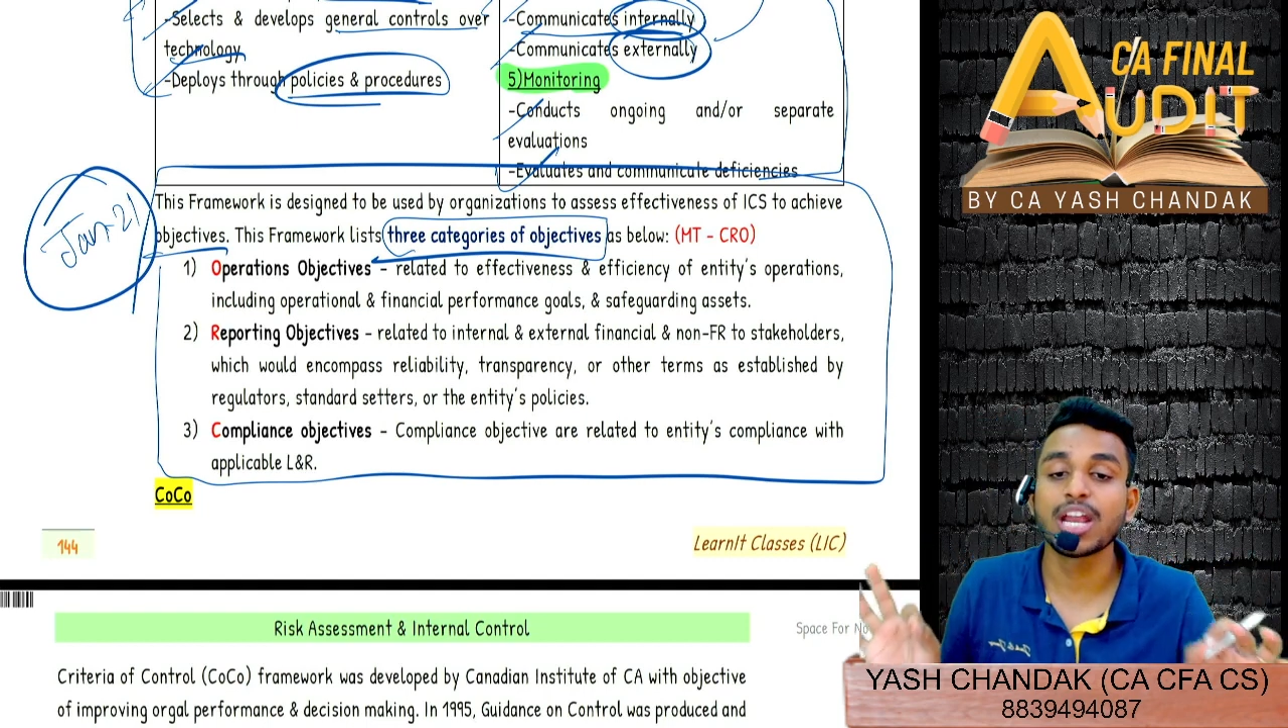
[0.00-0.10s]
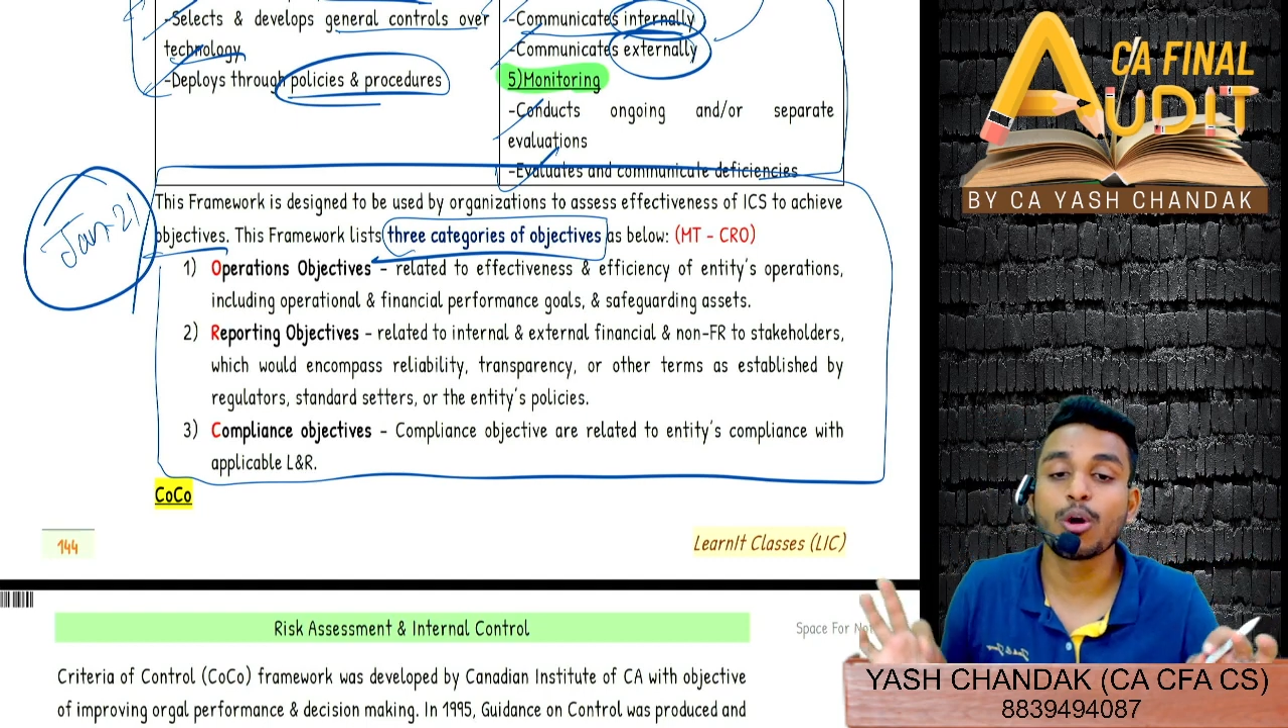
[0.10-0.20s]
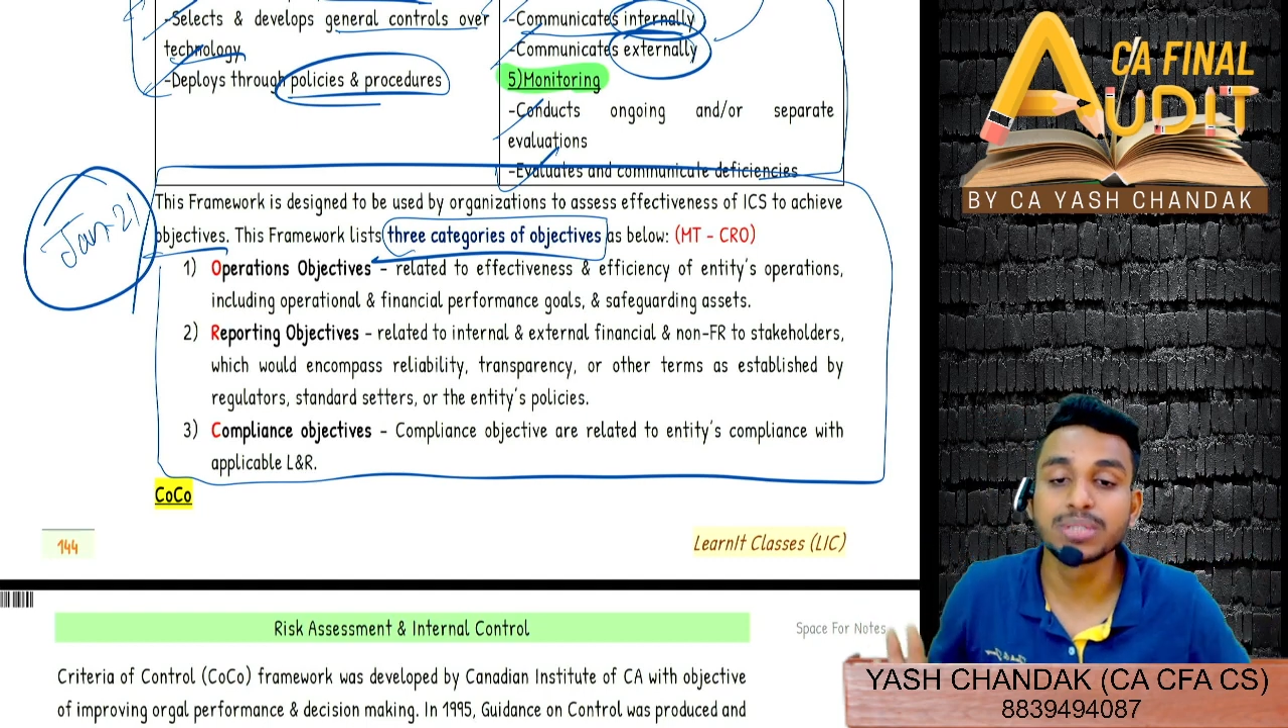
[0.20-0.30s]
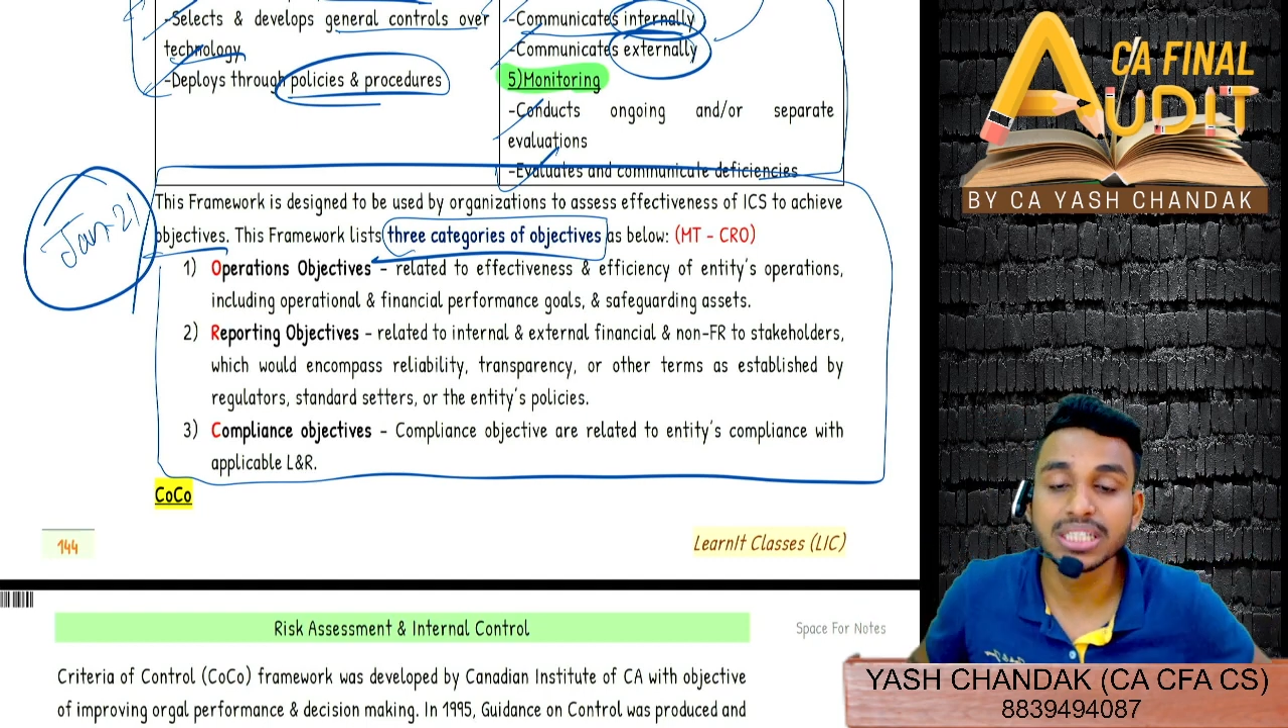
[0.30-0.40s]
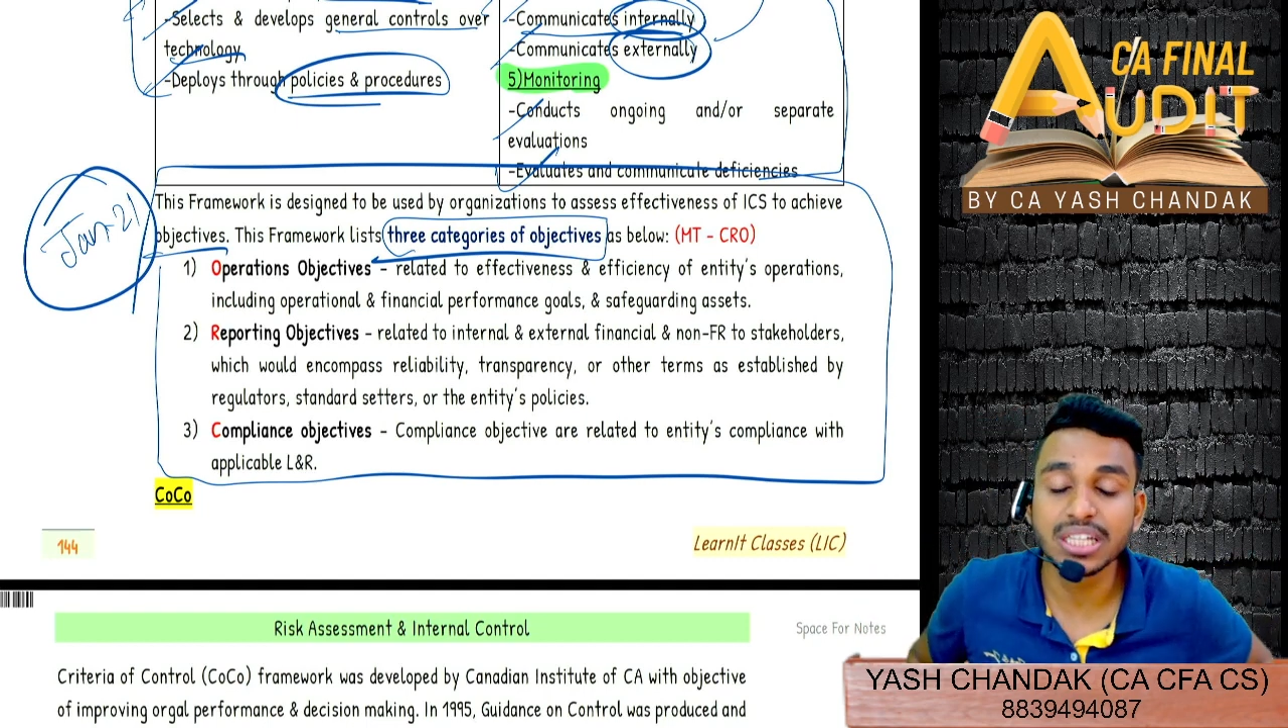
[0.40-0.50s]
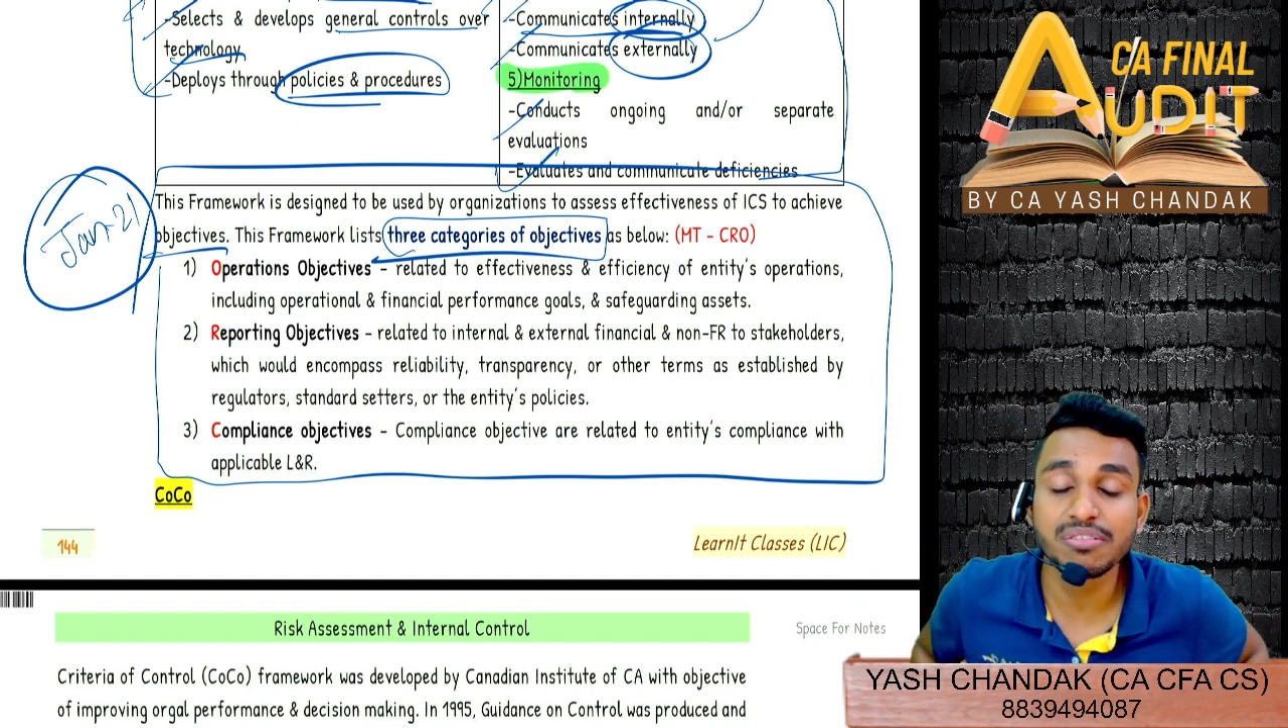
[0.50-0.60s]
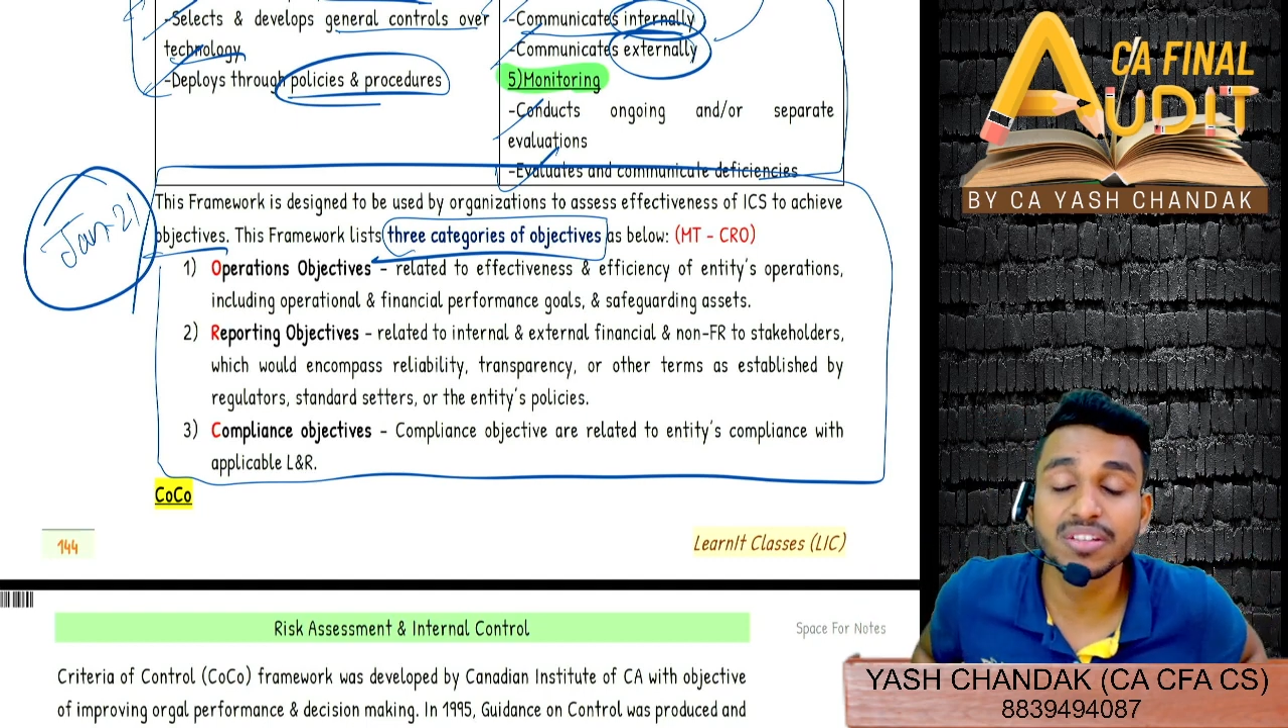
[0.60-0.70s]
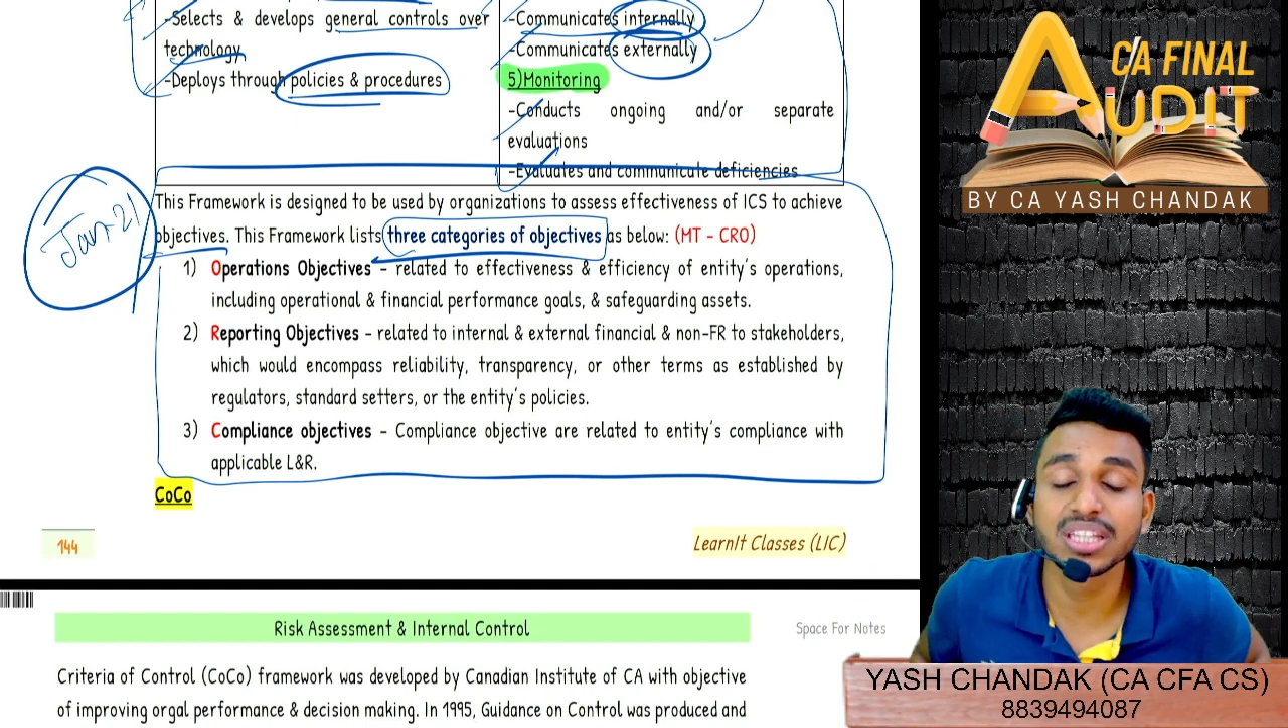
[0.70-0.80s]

objectives